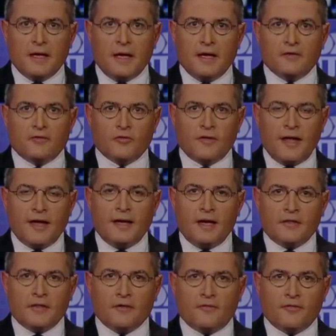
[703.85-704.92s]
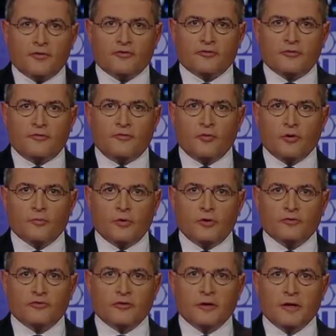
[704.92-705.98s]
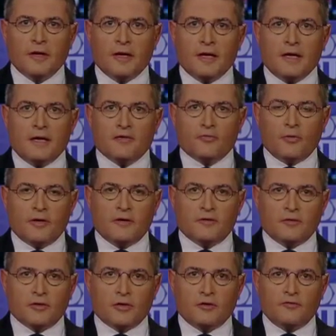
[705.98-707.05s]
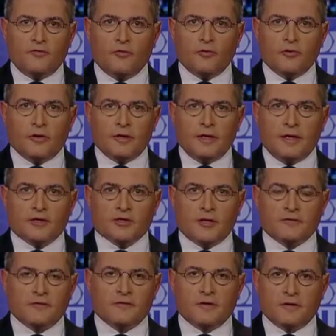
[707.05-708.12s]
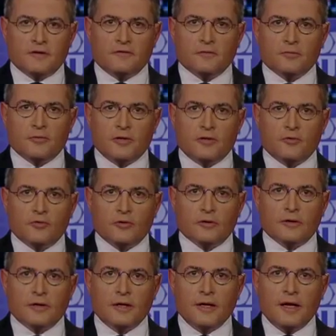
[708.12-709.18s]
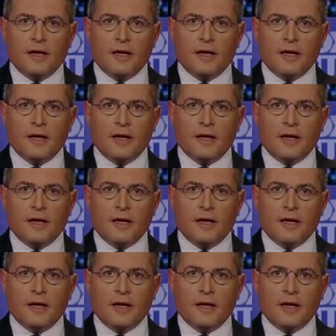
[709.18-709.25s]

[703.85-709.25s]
And so that, I think, first and foremost, is what he's looking for in a justice on the Supreme Court.